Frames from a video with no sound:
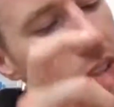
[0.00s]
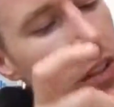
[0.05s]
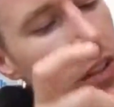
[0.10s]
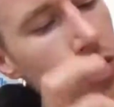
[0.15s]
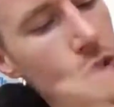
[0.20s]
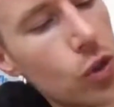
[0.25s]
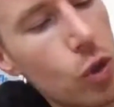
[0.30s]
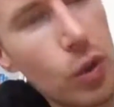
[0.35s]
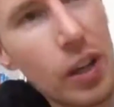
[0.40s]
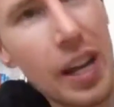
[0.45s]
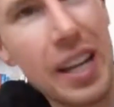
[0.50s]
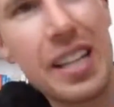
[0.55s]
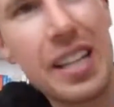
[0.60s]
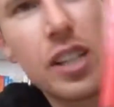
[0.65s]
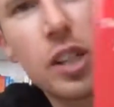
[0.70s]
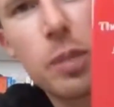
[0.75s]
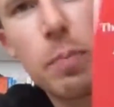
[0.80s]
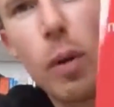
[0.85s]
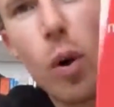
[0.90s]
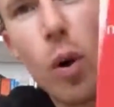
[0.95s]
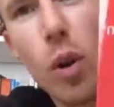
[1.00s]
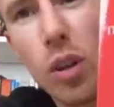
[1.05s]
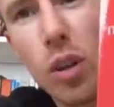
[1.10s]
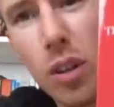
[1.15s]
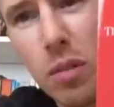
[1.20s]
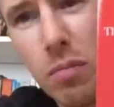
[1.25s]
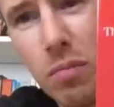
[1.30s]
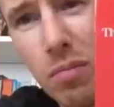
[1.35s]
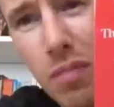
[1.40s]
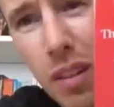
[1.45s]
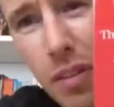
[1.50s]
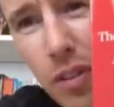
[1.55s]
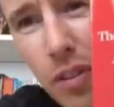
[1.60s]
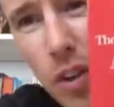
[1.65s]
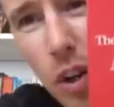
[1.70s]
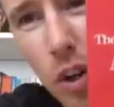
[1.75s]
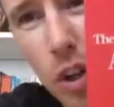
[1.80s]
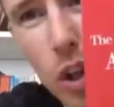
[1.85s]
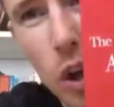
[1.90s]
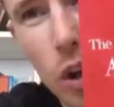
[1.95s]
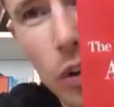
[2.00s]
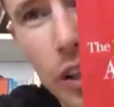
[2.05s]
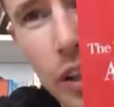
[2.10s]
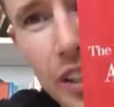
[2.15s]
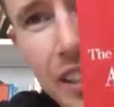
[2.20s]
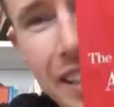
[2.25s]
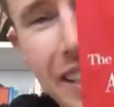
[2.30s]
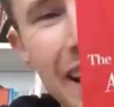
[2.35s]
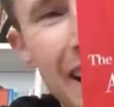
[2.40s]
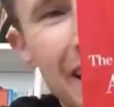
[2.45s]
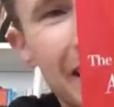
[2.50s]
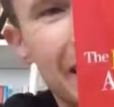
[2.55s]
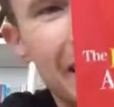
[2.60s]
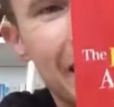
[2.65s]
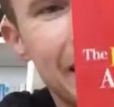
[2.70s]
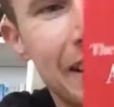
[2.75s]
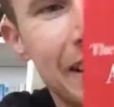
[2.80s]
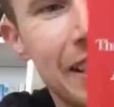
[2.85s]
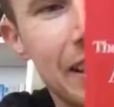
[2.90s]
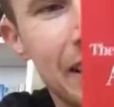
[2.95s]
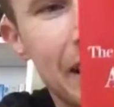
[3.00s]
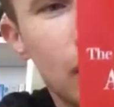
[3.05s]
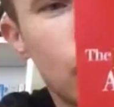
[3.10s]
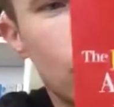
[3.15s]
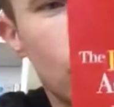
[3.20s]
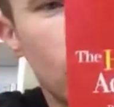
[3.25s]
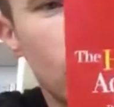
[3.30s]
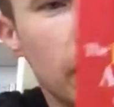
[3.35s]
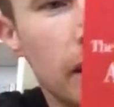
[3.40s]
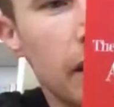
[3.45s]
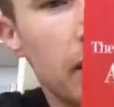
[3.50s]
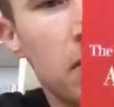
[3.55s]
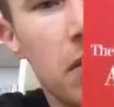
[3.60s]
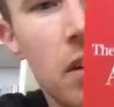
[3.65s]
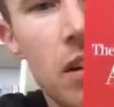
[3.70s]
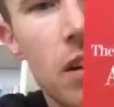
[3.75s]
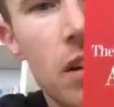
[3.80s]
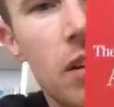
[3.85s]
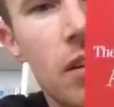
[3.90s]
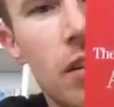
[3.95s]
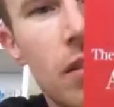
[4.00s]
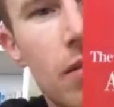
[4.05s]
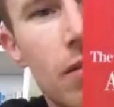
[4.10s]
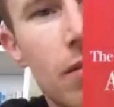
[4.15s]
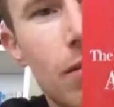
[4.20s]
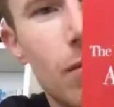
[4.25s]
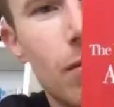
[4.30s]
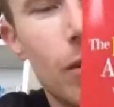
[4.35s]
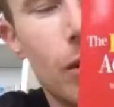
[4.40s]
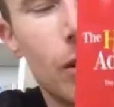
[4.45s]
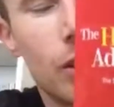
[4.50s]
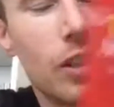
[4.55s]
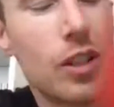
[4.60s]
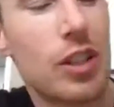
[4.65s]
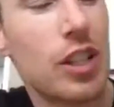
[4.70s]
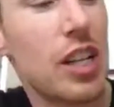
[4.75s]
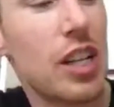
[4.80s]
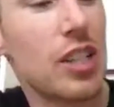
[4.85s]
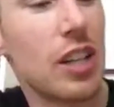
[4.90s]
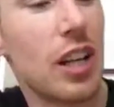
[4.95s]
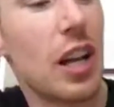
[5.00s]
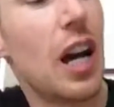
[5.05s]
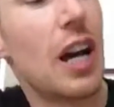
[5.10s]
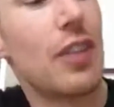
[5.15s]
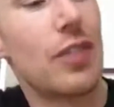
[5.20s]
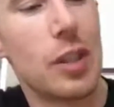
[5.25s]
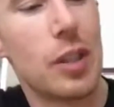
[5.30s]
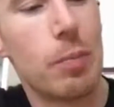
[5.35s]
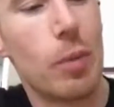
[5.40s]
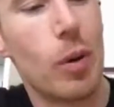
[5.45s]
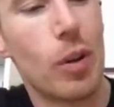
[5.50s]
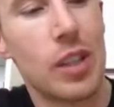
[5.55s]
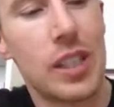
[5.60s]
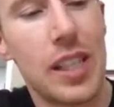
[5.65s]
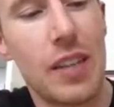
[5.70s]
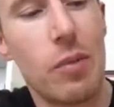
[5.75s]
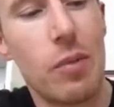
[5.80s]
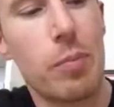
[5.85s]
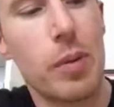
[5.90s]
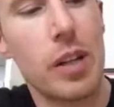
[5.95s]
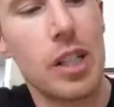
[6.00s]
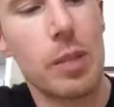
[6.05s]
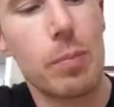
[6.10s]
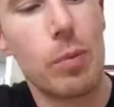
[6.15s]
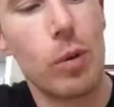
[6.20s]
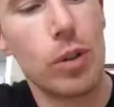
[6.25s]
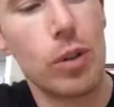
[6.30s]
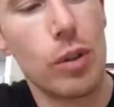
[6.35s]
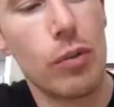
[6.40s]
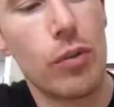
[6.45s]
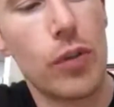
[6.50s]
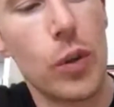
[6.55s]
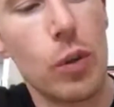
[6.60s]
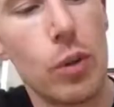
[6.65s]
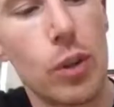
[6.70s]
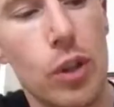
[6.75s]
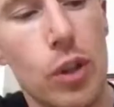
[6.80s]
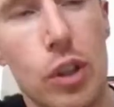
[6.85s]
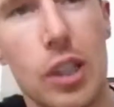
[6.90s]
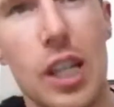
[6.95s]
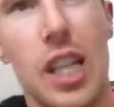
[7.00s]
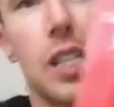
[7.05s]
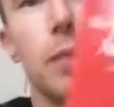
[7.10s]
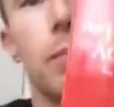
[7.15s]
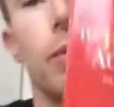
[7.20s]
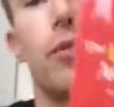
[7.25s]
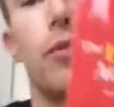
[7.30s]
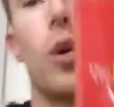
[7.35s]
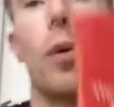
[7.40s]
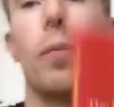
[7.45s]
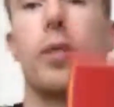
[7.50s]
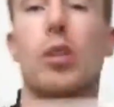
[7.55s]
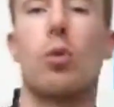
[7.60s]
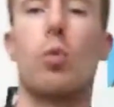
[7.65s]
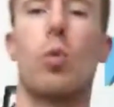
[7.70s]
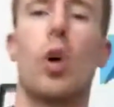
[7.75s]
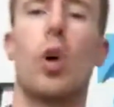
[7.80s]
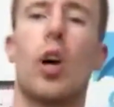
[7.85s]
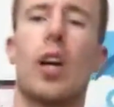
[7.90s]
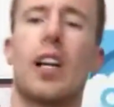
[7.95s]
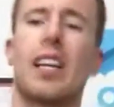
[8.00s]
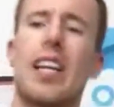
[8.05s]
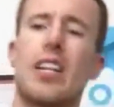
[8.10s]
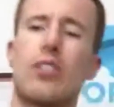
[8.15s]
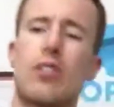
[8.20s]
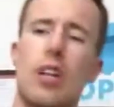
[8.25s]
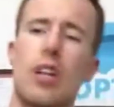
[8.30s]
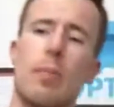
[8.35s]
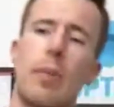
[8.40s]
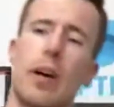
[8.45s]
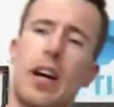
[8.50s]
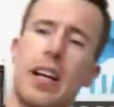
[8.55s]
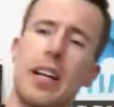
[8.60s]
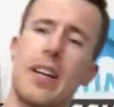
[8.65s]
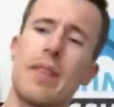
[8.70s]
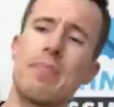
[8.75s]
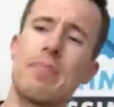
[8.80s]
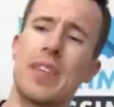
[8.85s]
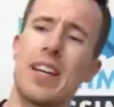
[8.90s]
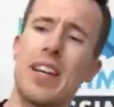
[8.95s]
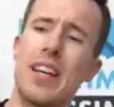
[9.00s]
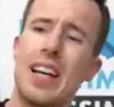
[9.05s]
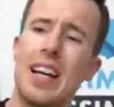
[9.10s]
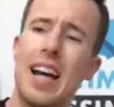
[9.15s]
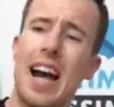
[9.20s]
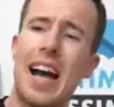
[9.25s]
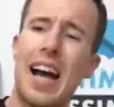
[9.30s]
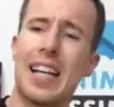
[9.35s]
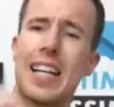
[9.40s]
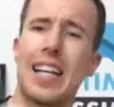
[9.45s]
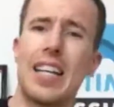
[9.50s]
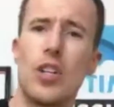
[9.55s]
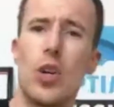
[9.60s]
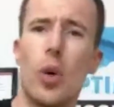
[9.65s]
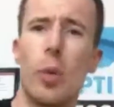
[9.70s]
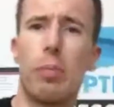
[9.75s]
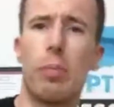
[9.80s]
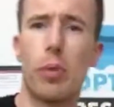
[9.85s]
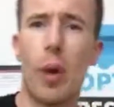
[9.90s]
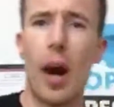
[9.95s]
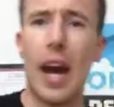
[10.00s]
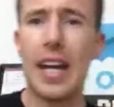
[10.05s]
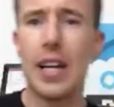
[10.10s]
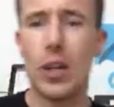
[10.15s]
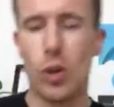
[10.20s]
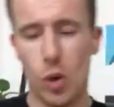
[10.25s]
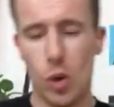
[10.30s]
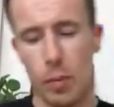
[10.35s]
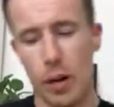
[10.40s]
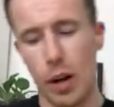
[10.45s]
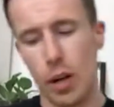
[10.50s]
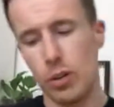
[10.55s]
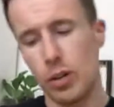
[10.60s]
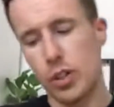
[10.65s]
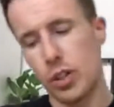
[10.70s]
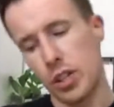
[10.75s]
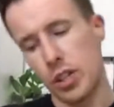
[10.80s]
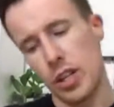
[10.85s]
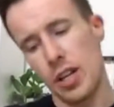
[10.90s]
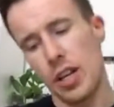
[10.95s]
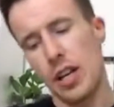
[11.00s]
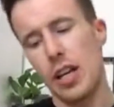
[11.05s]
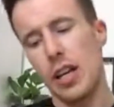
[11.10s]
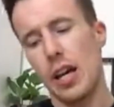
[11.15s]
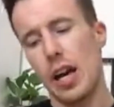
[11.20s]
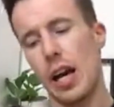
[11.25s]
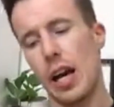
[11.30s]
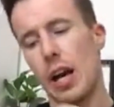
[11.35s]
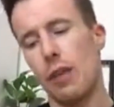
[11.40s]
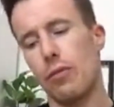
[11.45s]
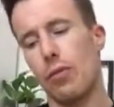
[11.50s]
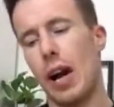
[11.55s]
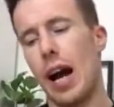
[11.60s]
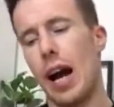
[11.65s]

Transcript: Sean Aker's book. If you've not got this, get this. This is literally, could change your life, this book. 7 principles that fuel success and performance at work, literally by hacking your brain almost for